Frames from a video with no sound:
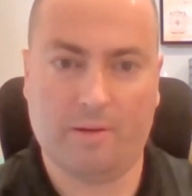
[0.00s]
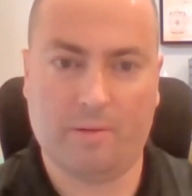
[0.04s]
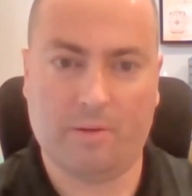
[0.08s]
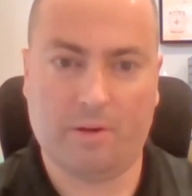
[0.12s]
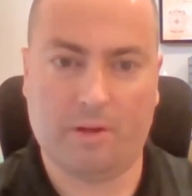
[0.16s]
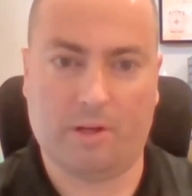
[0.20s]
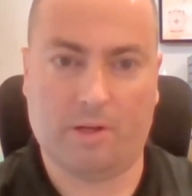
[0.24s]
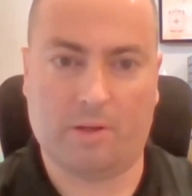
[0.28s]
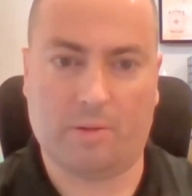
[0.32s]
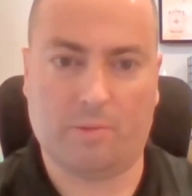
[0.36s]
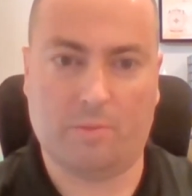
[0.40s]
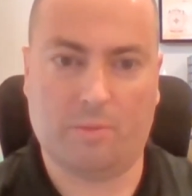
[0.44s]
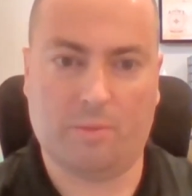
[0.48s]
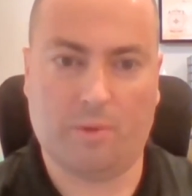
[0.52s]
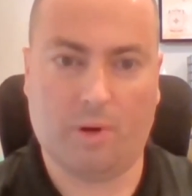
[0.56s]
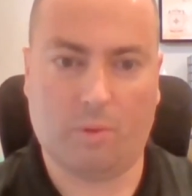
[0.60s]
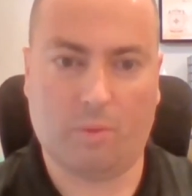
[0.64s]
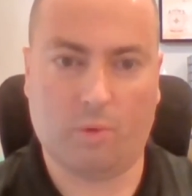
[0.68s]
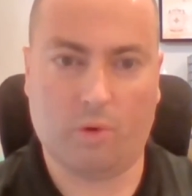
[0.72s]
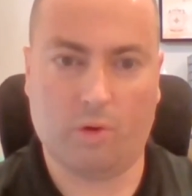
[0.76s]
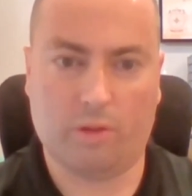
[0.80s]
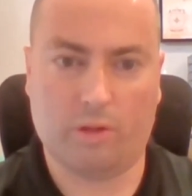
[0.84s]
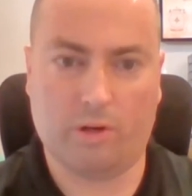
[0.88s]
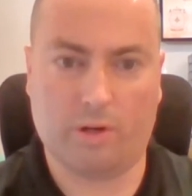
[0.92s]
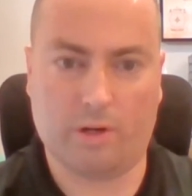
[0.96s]
But
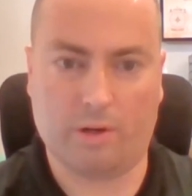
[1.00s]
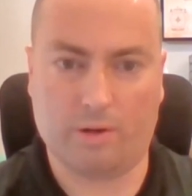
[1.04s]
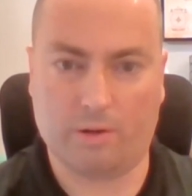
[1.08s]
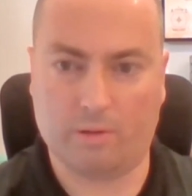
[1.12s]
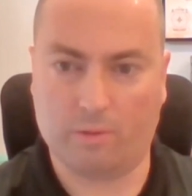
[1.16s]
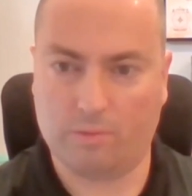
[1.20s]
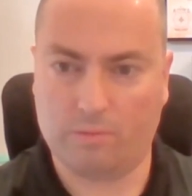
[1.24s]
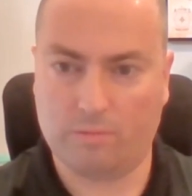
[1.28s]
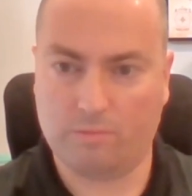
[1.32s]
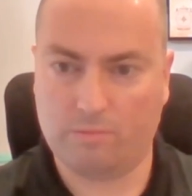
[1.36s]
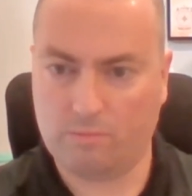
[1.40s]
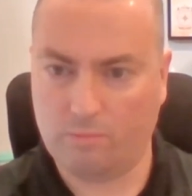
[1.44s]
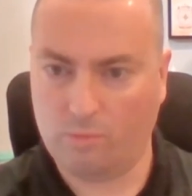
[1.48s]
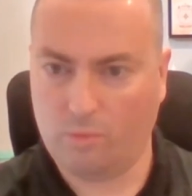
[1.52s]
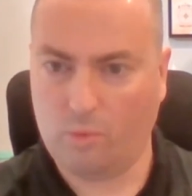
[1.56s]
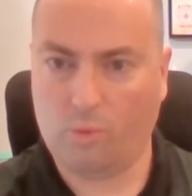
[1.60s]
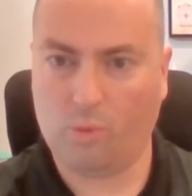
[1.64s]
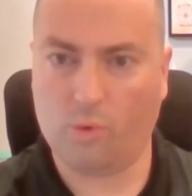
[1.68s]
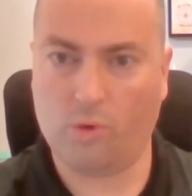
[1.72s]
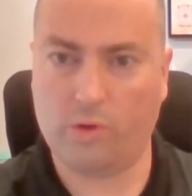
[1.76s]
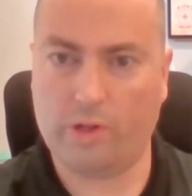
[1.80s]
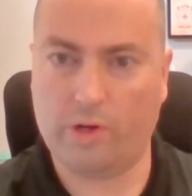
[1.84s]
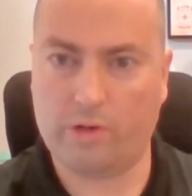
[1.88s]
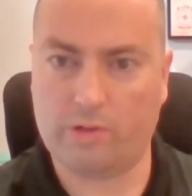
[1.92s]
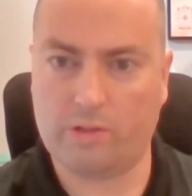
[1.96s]
were
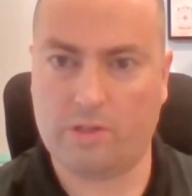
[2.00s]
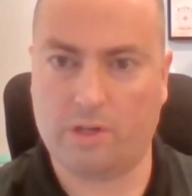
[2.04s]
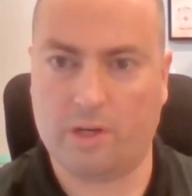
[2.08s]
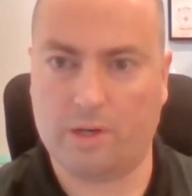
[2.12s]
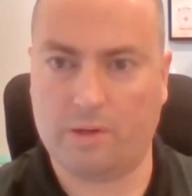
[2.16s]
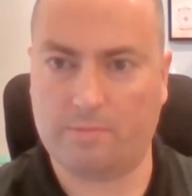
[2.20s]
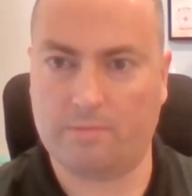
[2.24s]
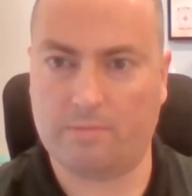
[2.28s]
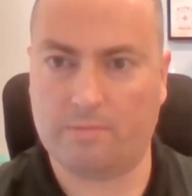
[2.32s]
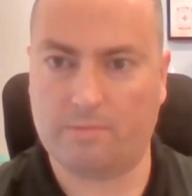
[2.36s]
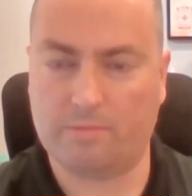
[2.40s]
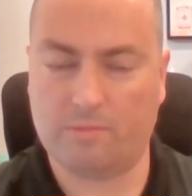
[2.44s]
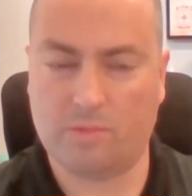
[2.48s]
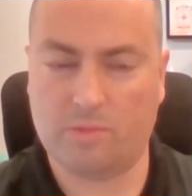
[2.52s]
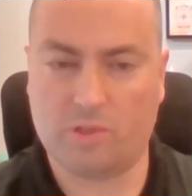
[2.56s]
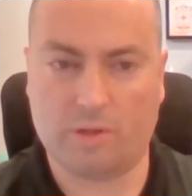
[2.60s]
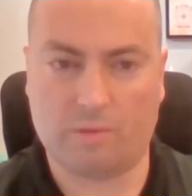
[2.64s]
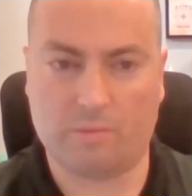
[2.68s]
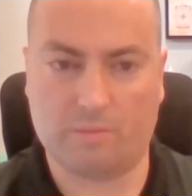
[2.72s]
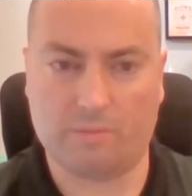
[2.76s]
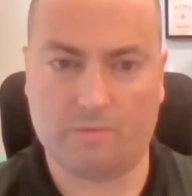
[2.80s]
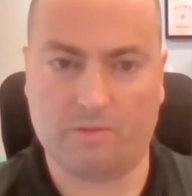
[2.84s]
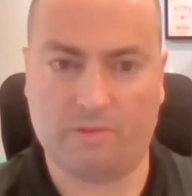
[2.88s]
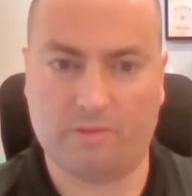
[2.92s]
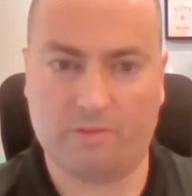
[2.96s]
there
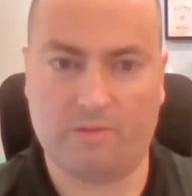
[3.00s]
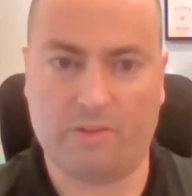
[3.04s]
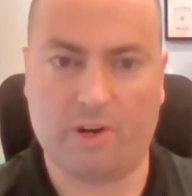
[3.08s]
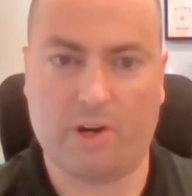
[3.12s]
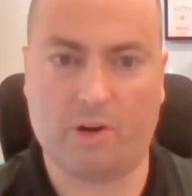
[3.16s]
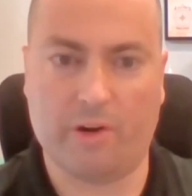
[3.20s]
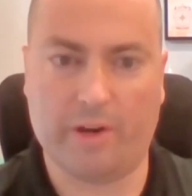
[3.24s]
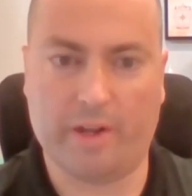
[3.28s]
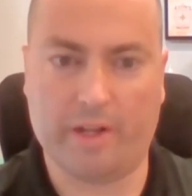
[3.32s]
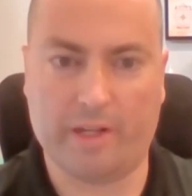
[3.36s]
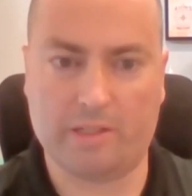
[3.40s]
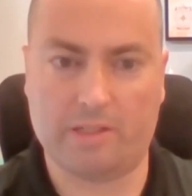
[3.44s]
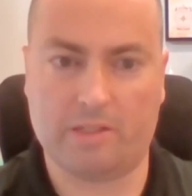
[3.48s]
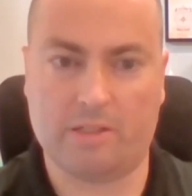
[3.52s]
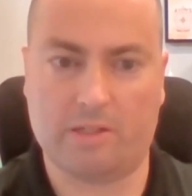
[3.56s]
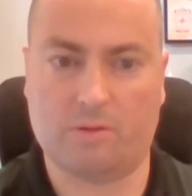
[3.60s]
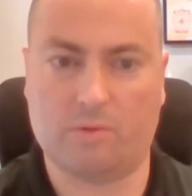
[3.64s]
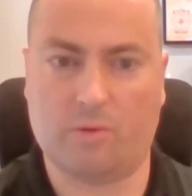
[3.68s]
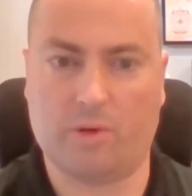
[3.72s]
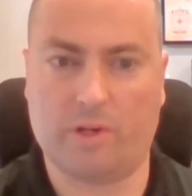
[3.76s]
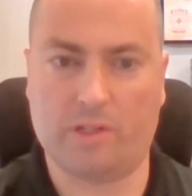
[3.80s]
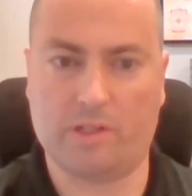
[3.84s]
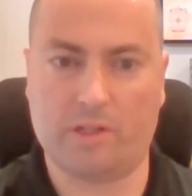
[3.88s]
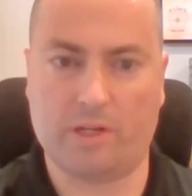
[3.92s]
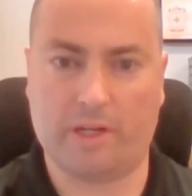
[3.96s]
some variants in
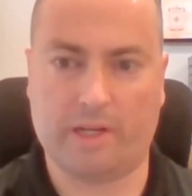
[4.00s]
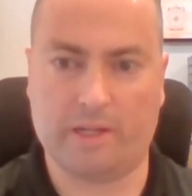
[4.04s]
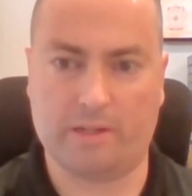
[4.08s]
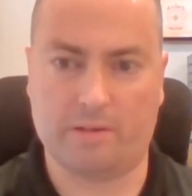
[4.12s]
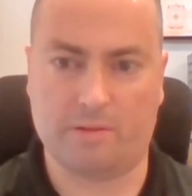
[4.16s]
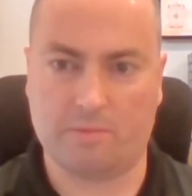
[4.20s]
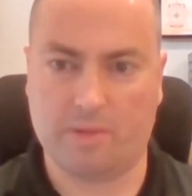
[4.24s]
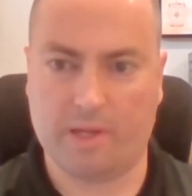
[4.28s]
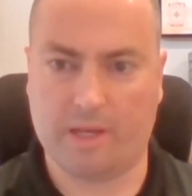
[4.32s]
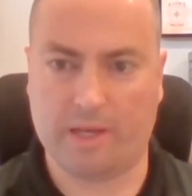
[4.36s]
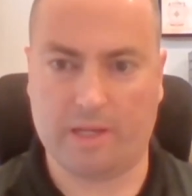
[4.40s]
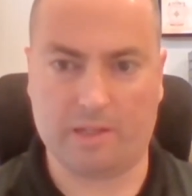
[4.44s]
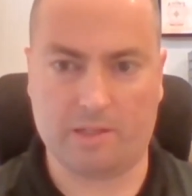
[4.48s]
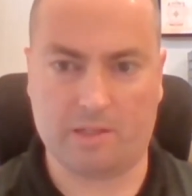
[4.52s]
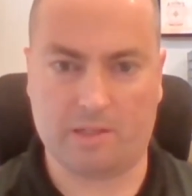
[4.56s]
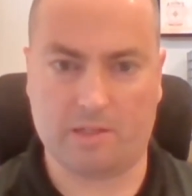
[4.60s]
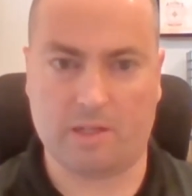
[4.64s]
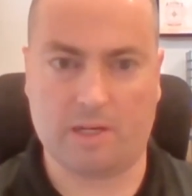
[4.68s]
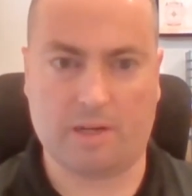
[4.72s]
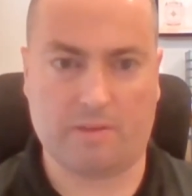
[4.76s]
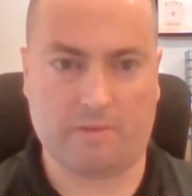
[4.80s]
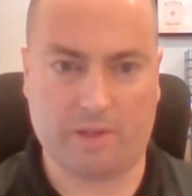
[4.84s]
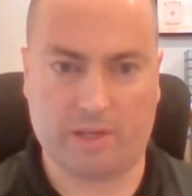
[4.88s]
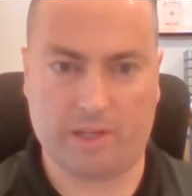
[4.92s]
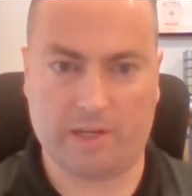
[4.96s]
which a
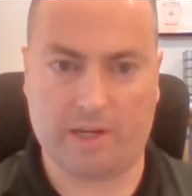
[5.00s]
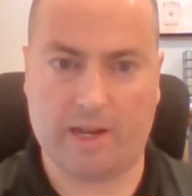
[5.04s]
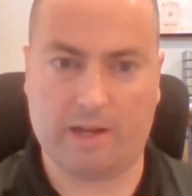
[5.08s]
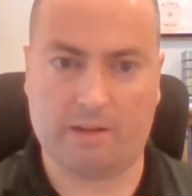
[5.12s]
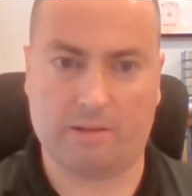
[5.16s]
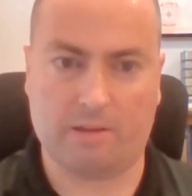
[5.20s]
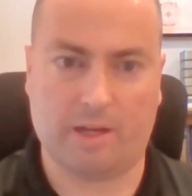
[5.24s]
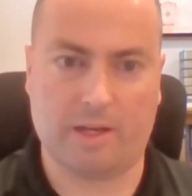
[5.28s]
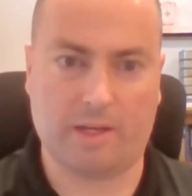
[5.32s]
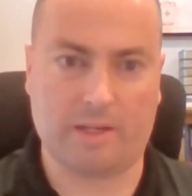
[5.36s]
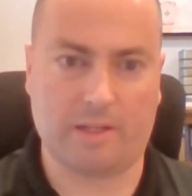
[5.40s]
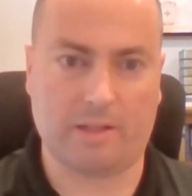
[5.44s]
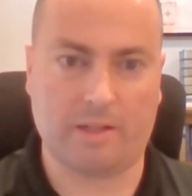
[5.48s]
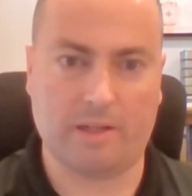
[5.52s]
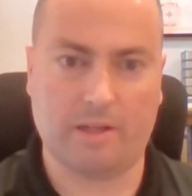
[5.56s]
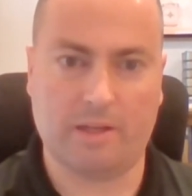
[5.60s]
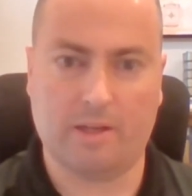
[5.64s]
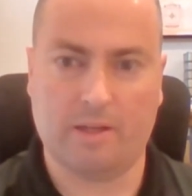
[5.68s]
significant allied